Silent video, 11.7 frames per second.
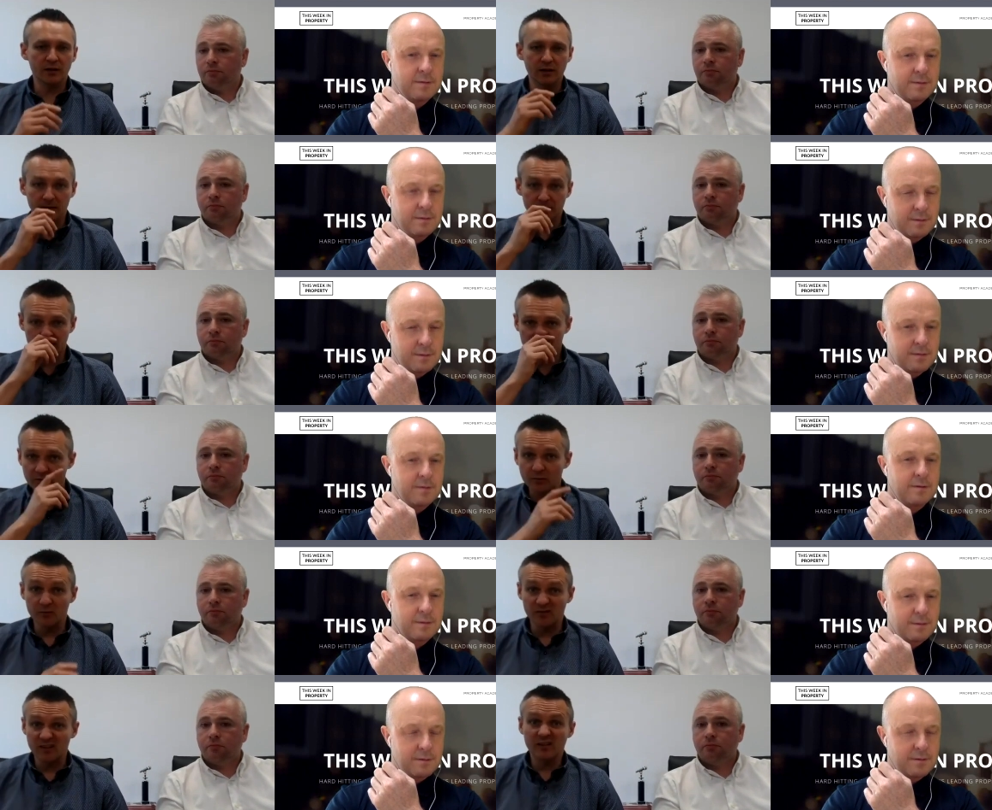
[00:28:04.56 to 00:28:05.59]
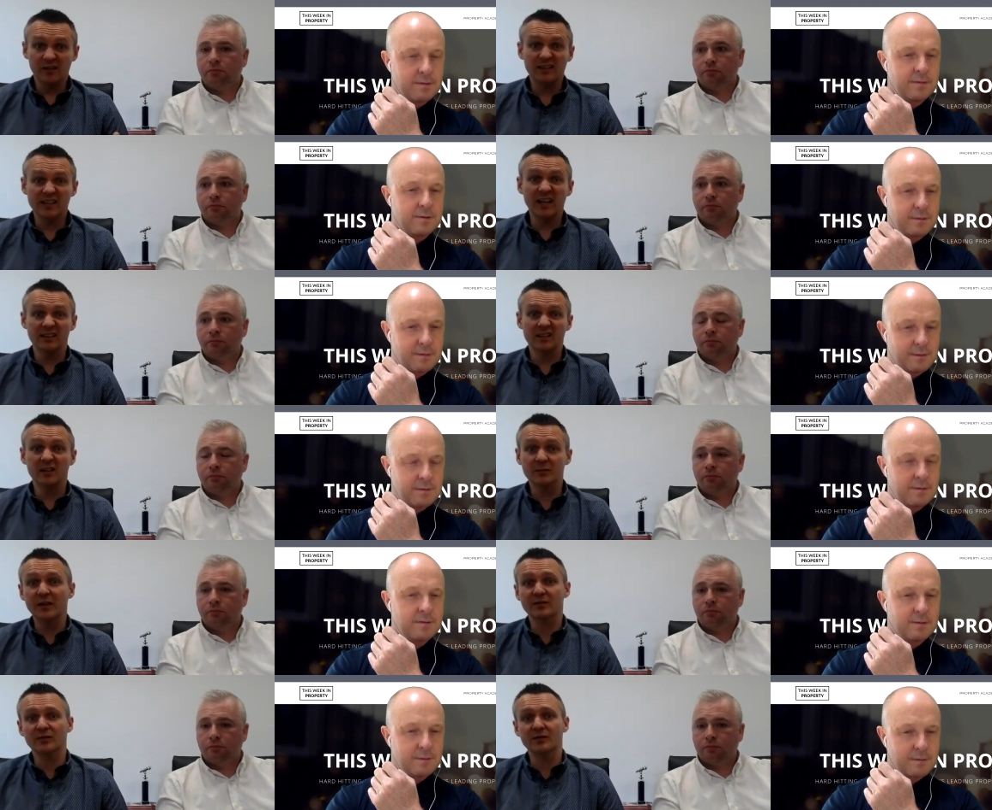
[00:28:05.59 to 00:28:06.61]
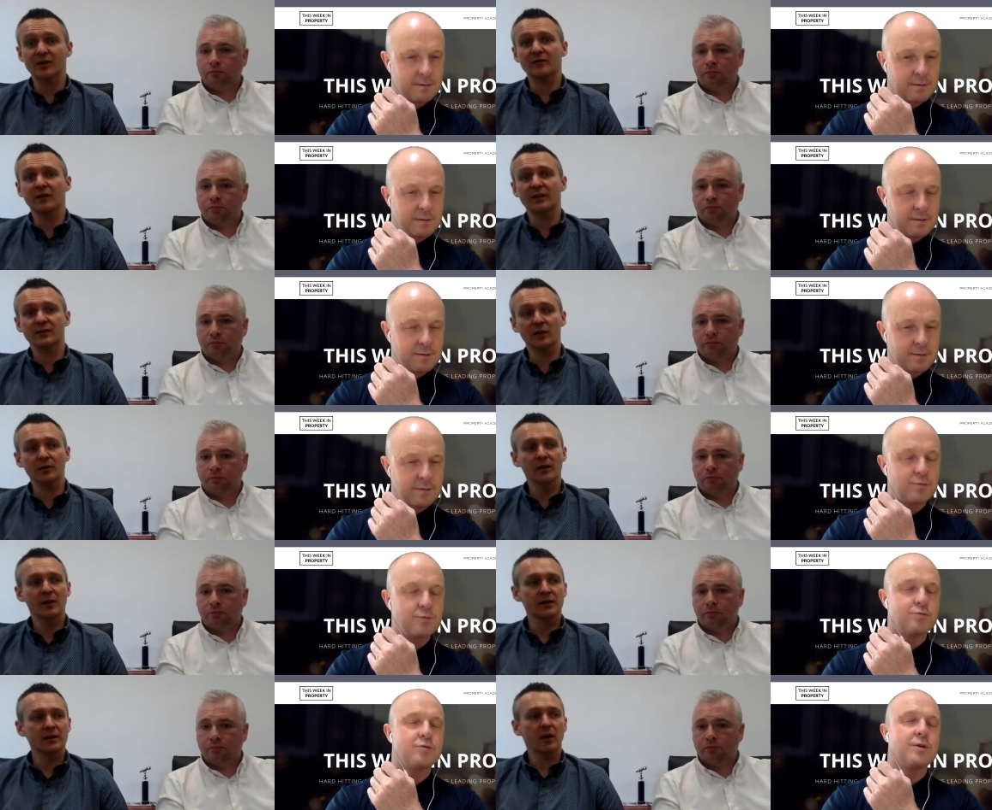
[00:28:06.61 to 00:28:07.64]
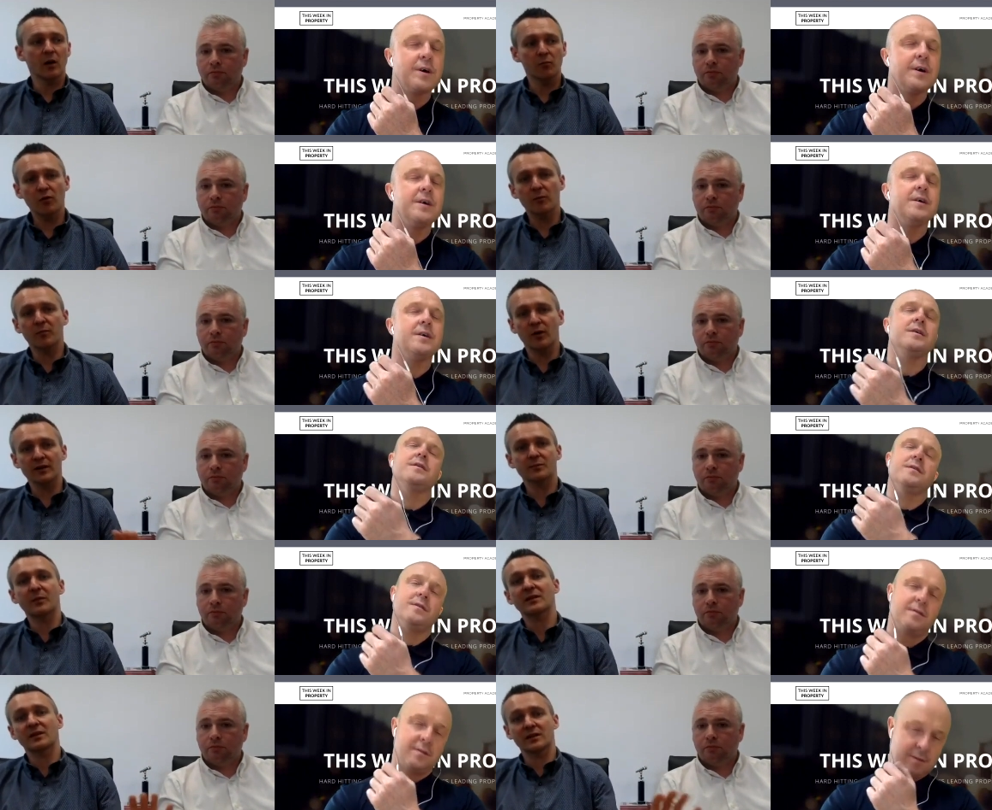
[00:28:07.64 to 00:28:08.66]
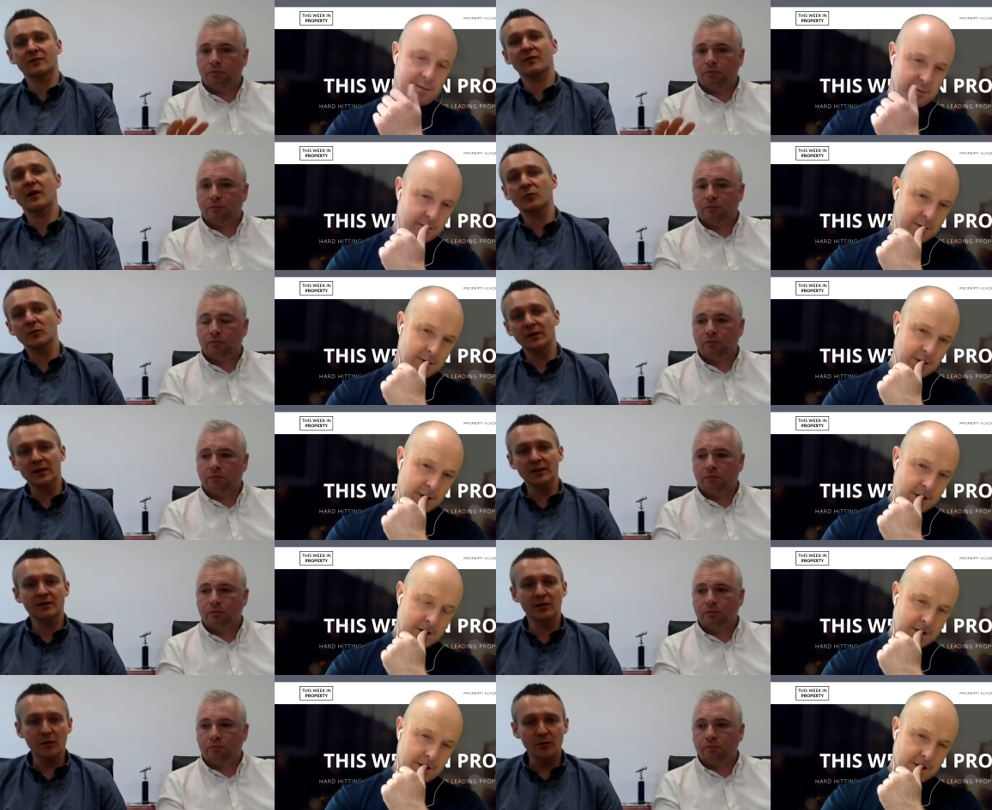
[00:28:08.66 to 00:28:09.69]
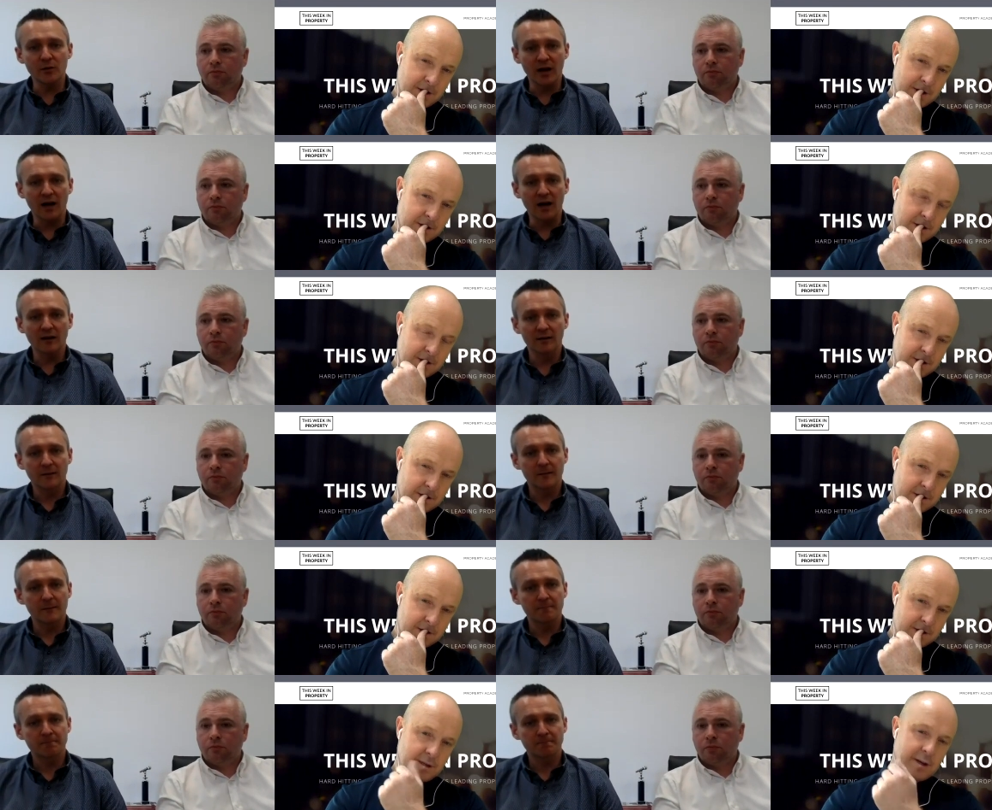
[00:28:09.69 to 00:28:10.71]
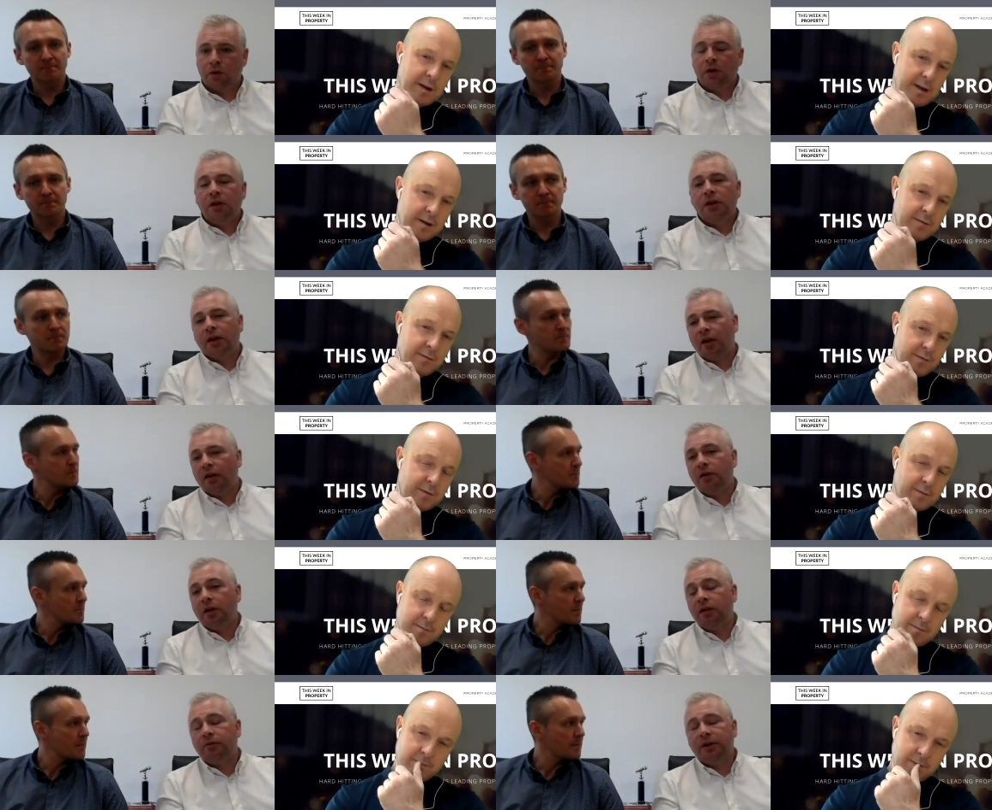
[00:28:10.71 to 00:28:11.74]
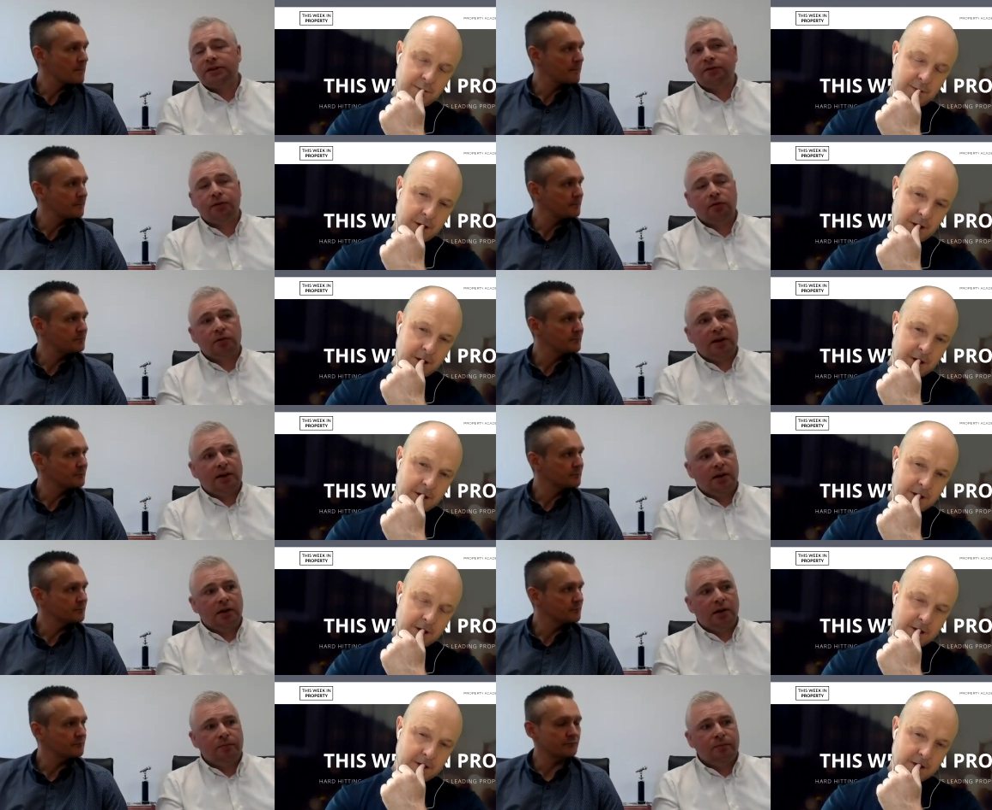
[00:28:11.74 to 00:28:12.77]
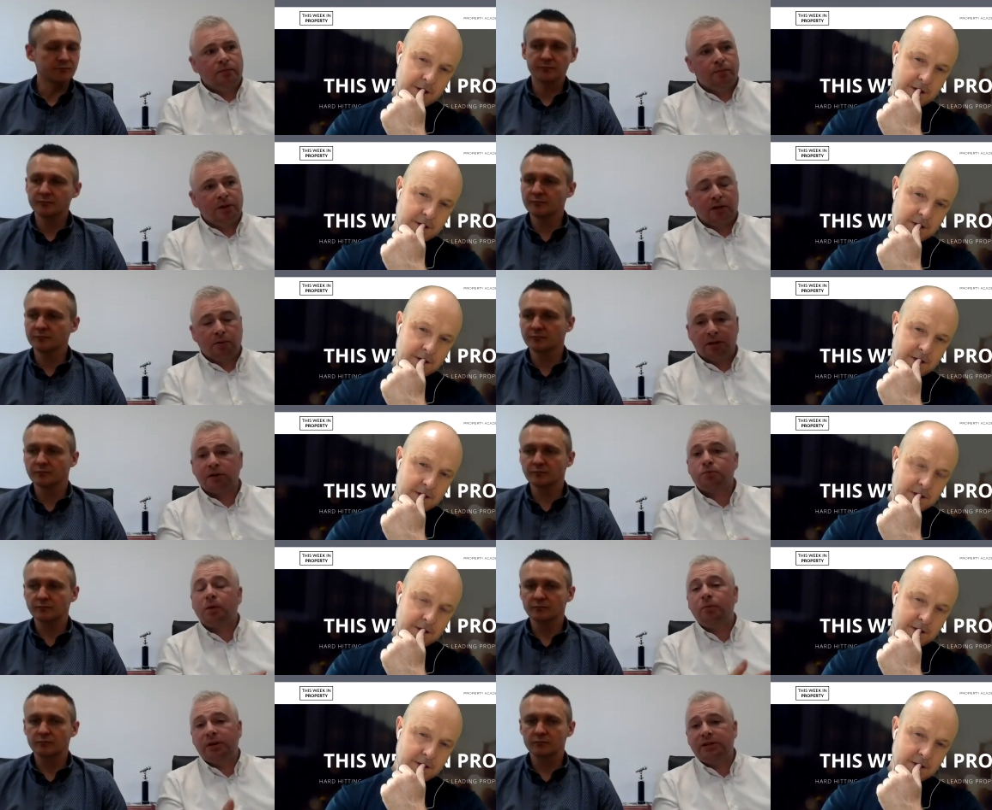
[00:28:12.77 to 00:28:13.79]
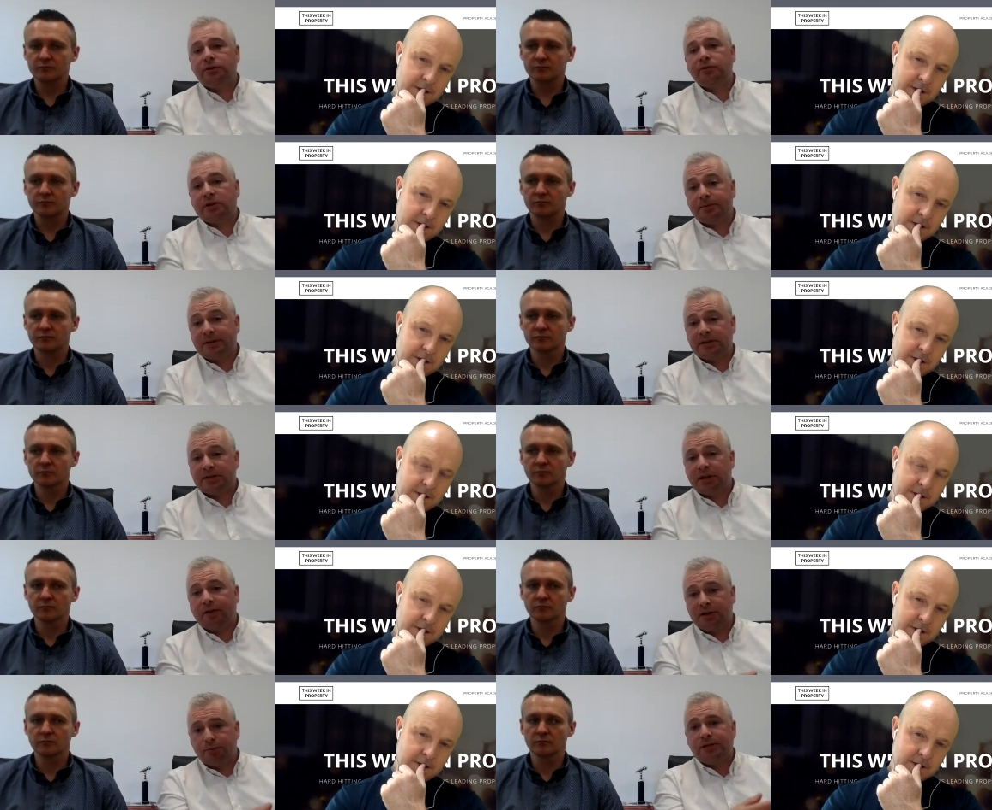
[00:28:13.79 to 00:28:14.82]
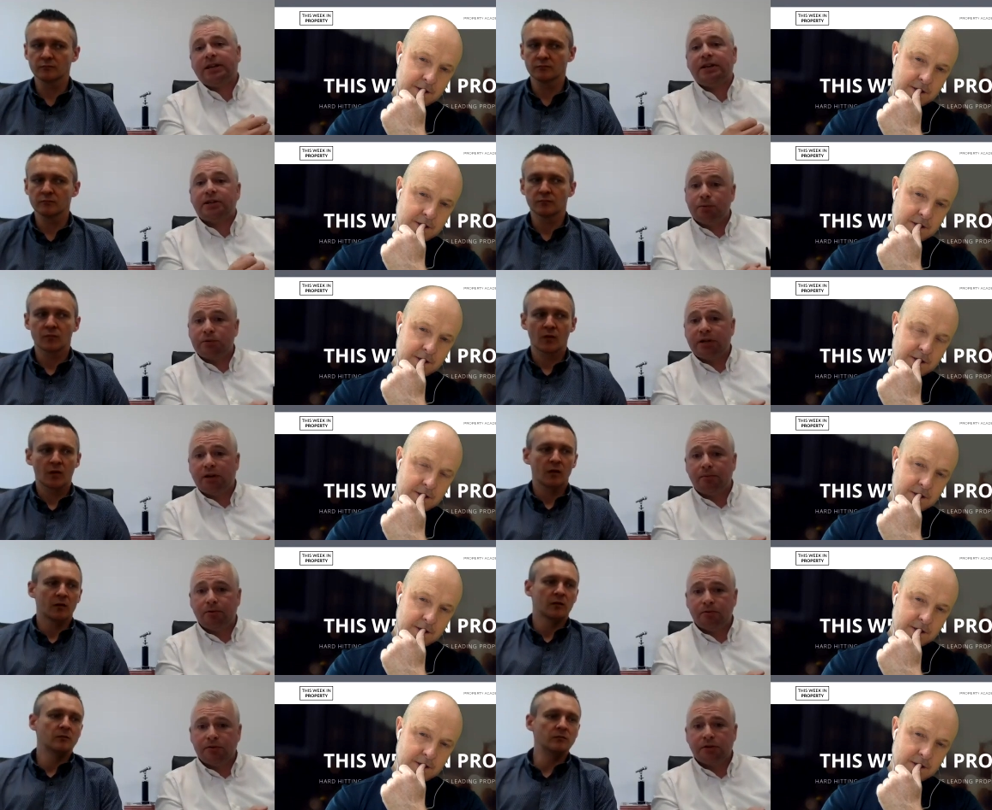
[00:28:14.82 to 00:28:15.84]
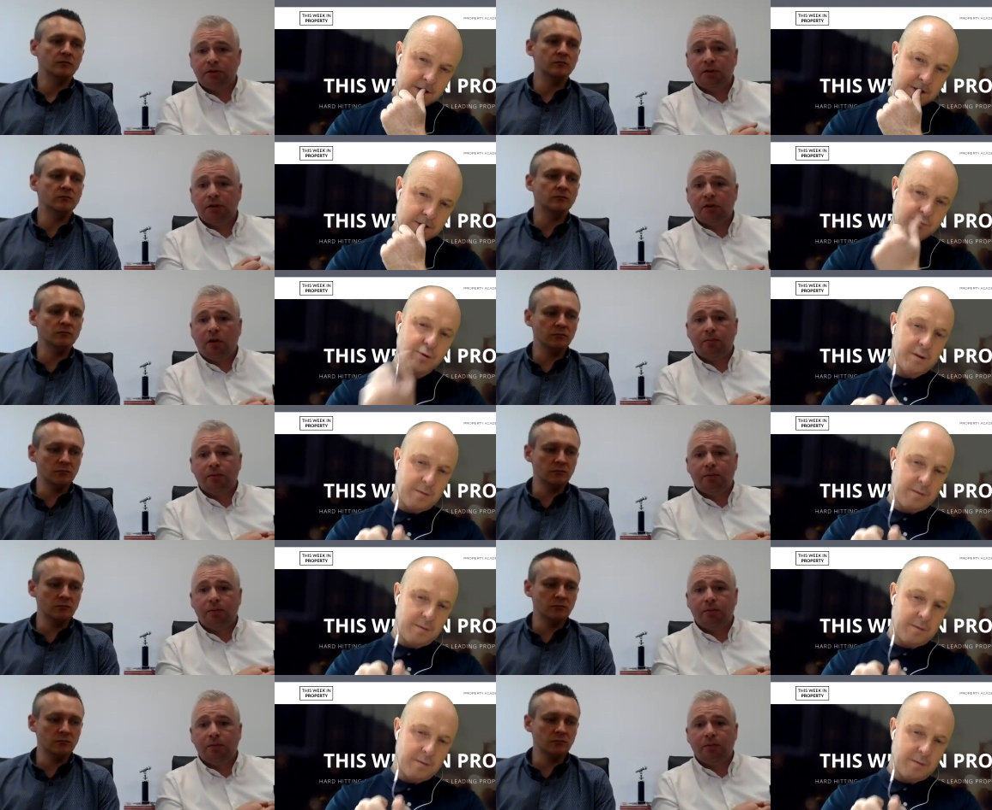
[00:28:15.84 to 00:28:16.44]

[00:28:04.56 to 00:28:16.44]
Speaker 1: uh, to say it's an asbestos survey. So yeah, right. asbestos surveyor would need to do that.
Speaker 2: Yeah. Yeah. And the reason for that, um, be, because when we do asbestos surveys, we take small samples of